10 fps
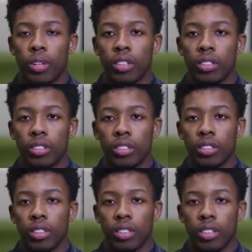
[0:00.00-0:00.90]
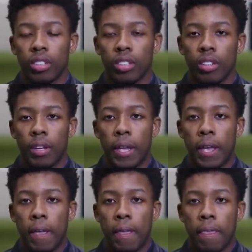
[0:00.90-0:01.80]
players.
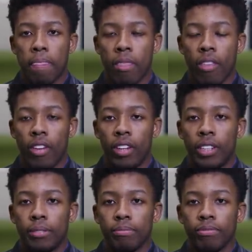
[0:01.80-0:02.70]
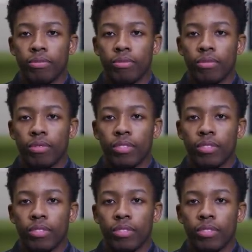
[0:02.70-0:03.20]
Of course, most Blues fans won't